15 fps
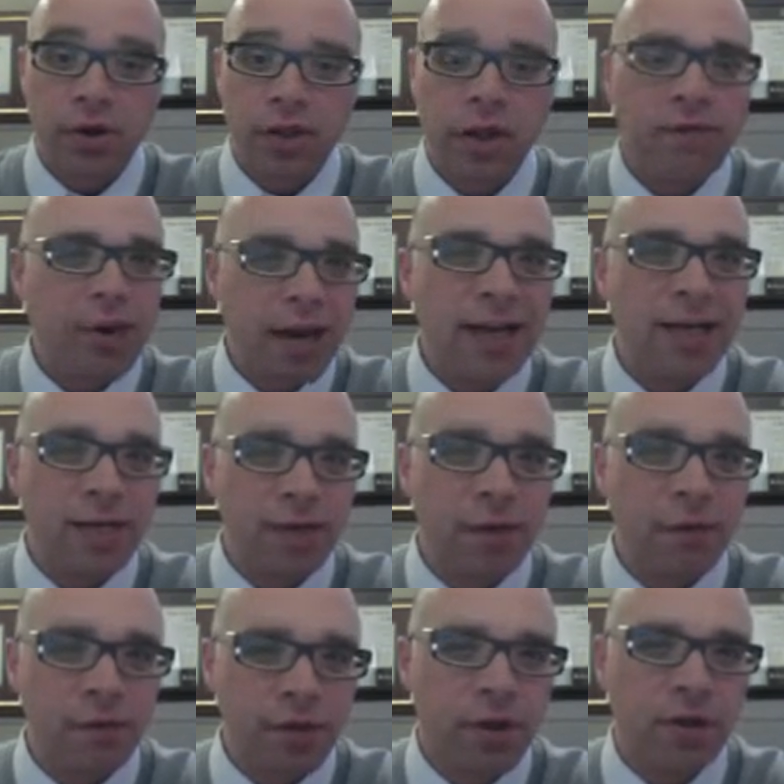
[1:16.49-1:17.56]
to give you an idea
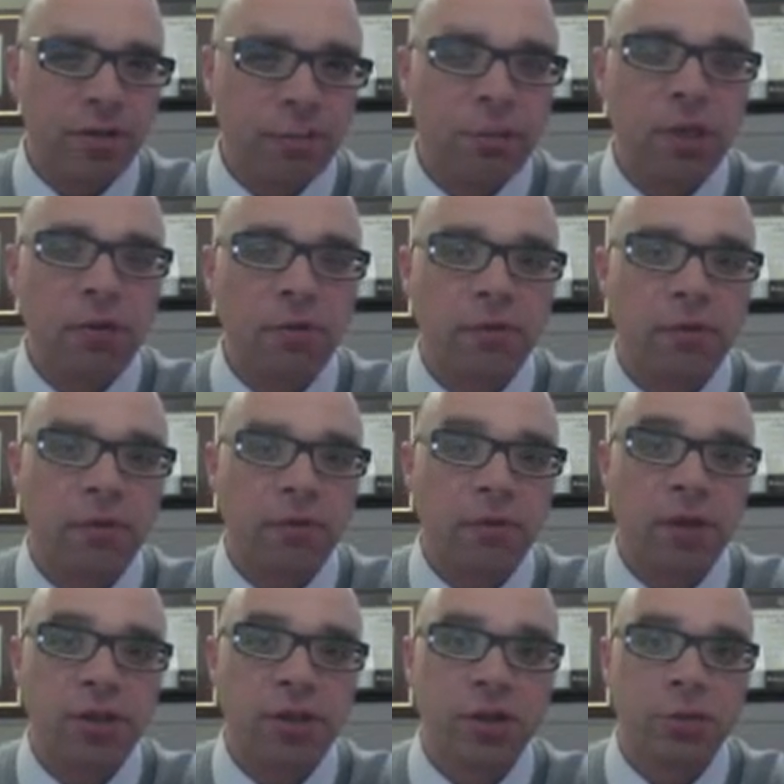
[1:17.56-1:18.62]
of the type of
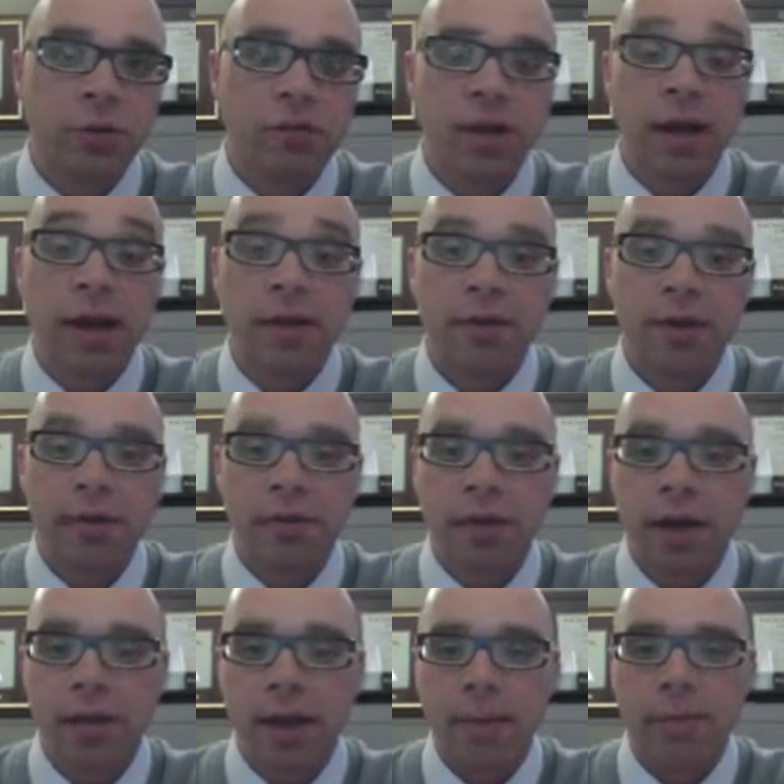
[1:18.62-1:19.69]
information that we've got on
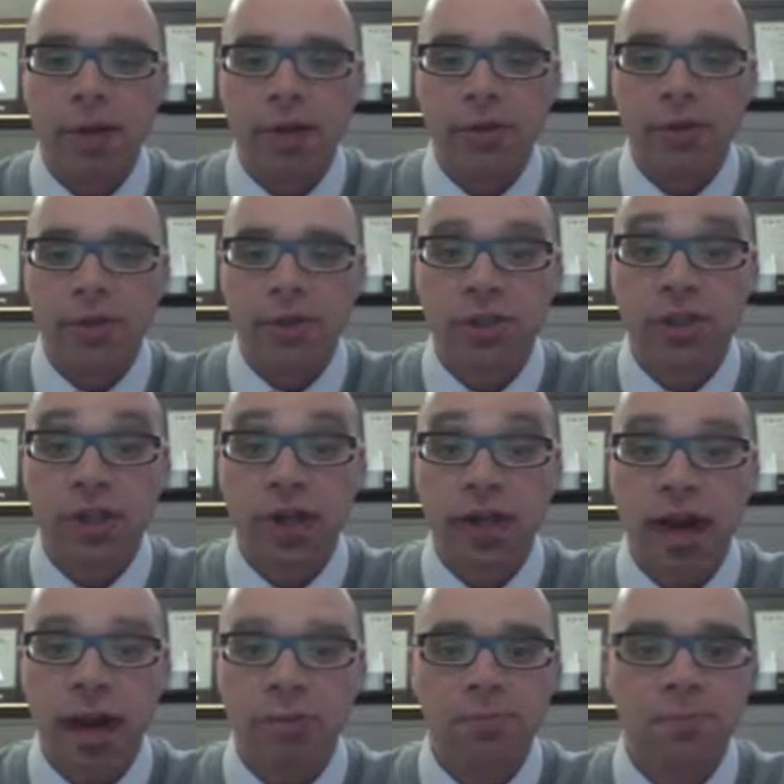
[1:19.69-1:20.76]
that page. So let's check it out.